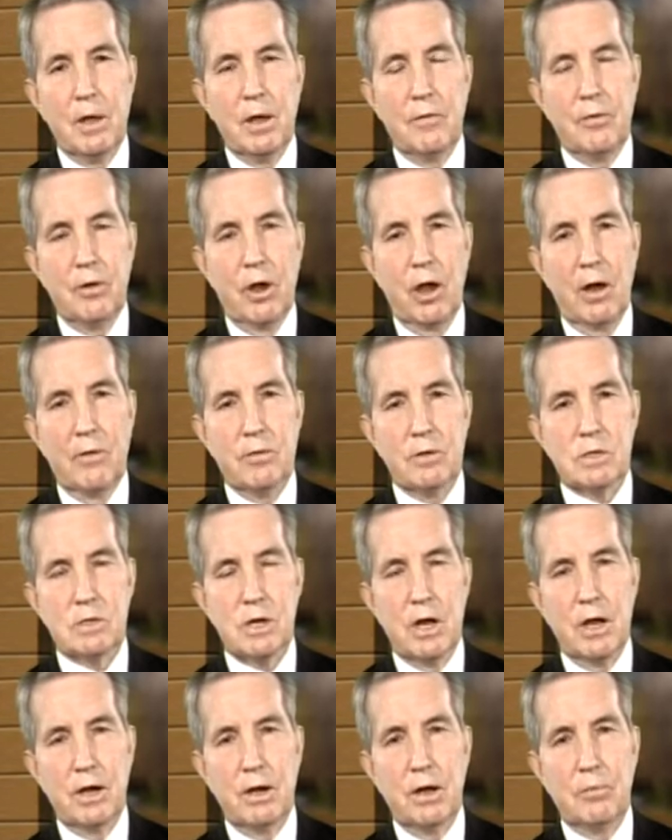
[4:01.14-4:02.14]
if you haven't
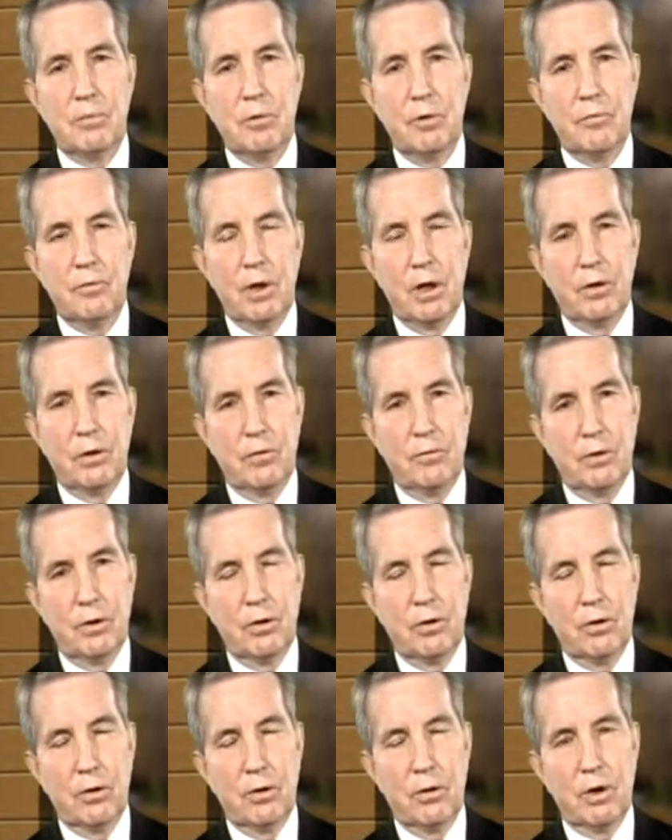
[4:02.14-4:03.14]
signed up,
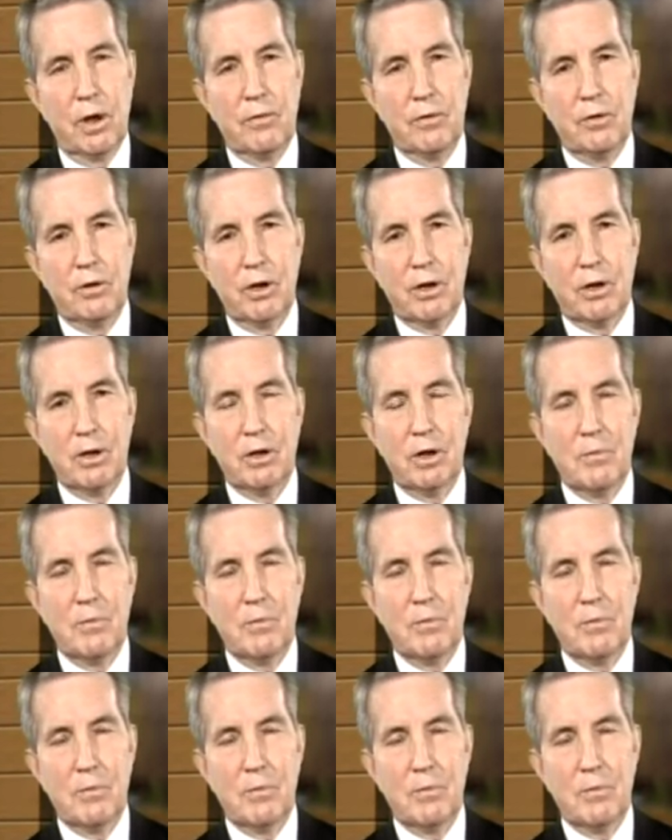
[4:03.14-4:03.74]
if you don't have a ticket,